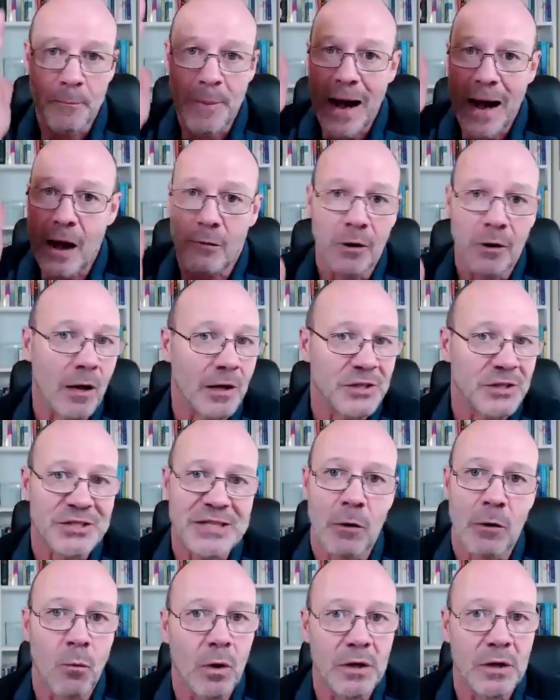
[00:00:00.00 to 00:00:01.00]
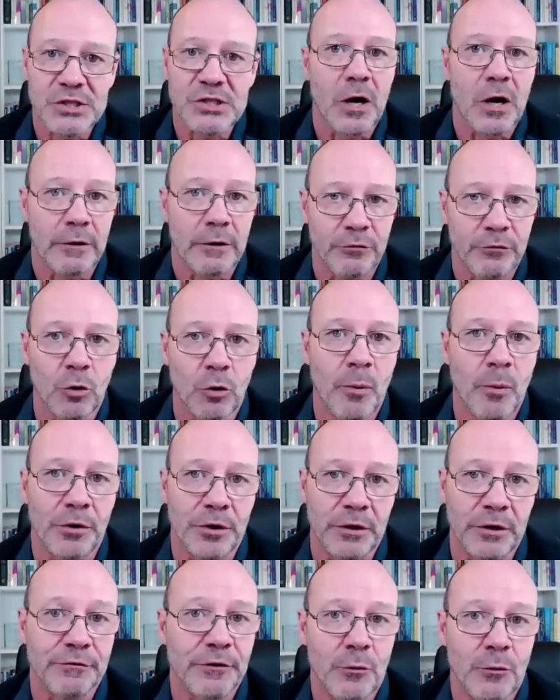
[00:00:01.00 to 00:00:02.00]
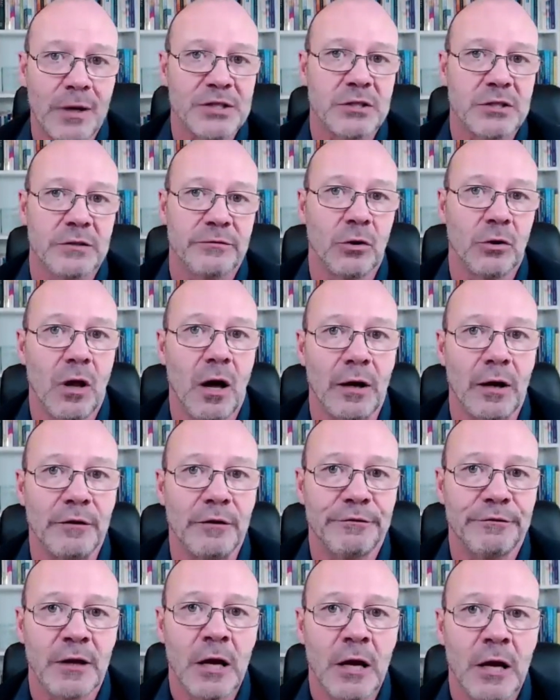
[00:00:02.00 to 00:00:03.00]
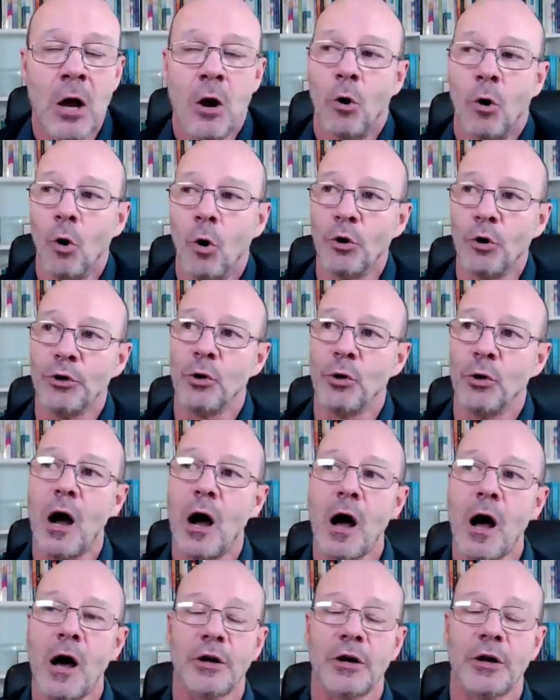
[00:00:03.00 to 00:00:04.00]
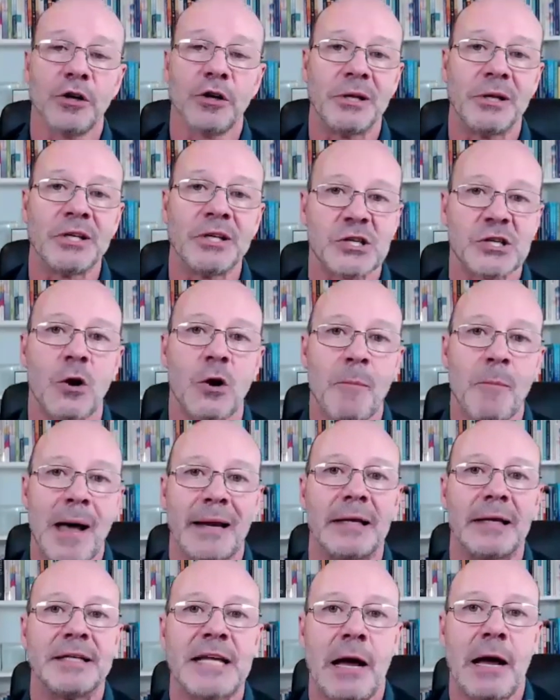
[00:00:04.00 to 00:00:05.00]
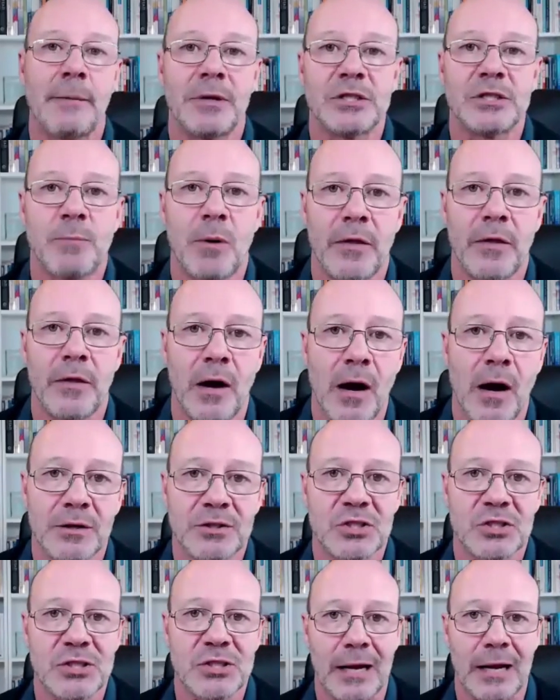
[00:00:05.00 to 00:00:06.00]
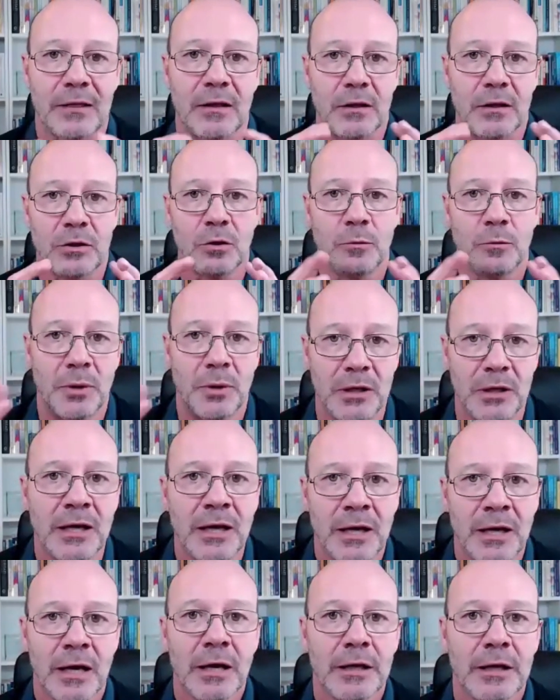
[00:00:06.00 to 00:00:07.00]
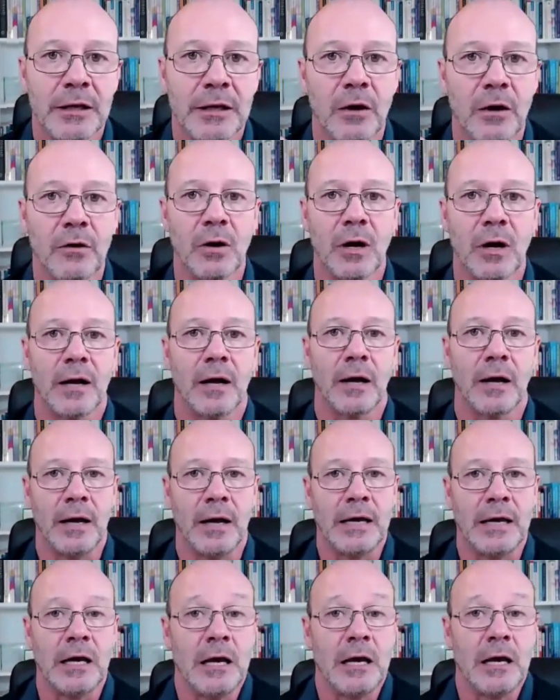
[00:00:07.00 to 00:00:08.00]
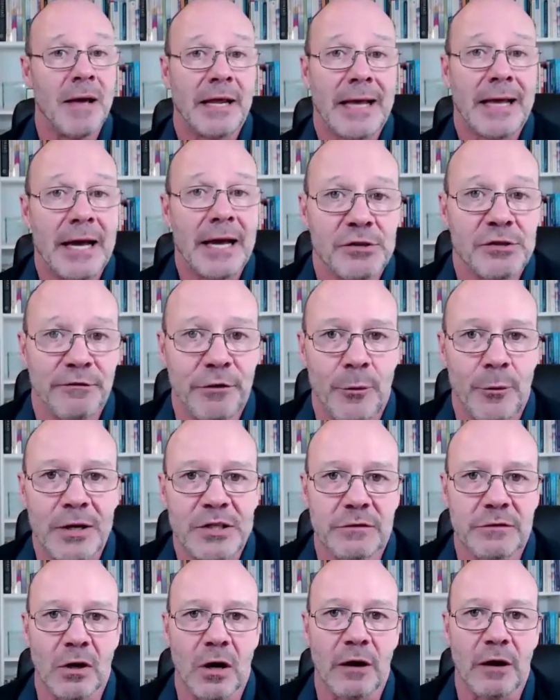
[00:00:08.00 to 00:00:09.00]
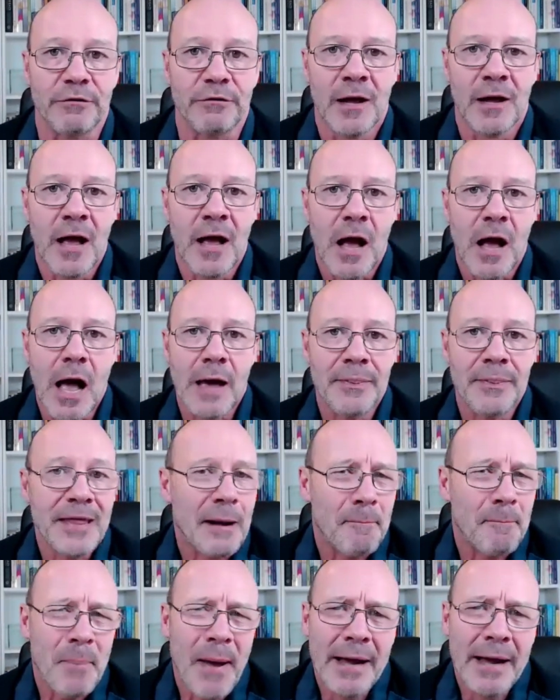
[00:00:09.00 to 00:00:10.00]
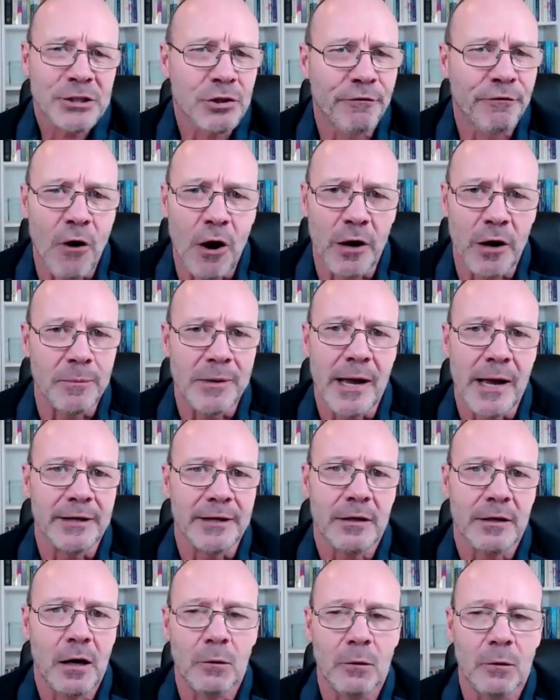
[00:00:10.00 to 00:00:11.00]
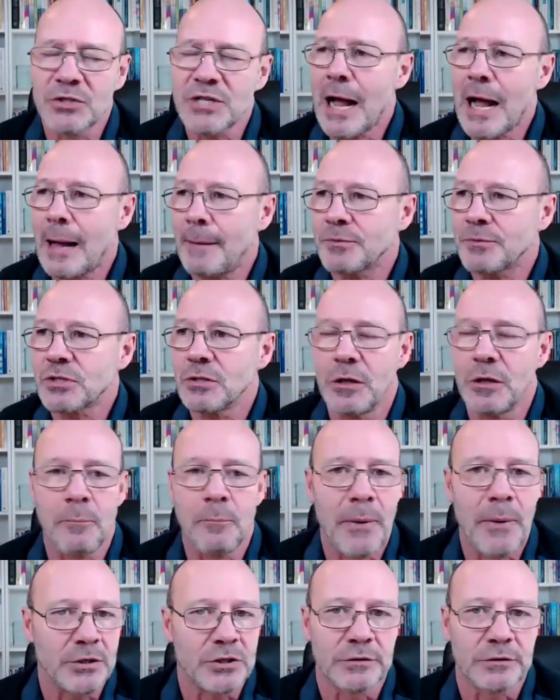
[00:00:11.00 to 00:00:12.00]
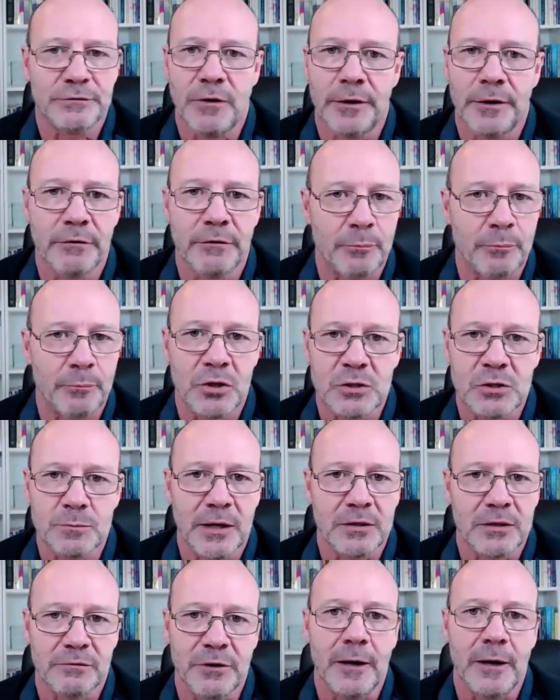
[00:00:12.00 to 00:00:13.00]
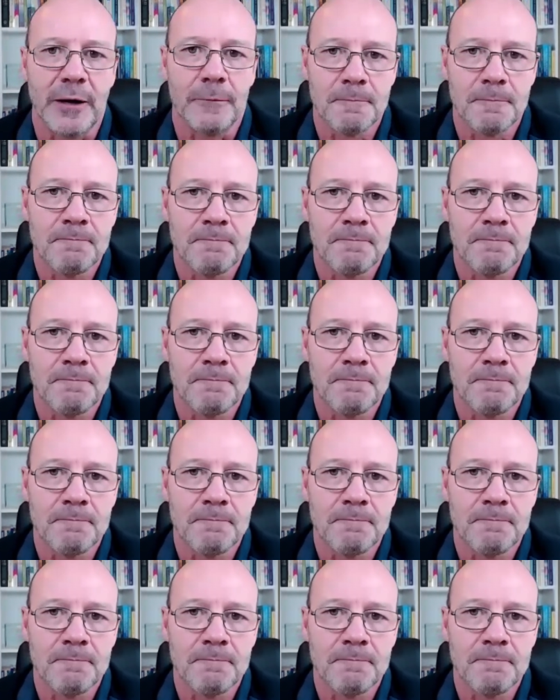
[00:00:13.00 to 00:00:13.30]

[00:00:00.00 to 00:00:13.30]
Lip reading: paralyzed down one side of your body for the rest of your life, or your heart could have been so badly damaged by the heart attack that you'd be, in medication for the rest of your life. And that petrified me, Ed. I was absolutely petrified of the prospect of that.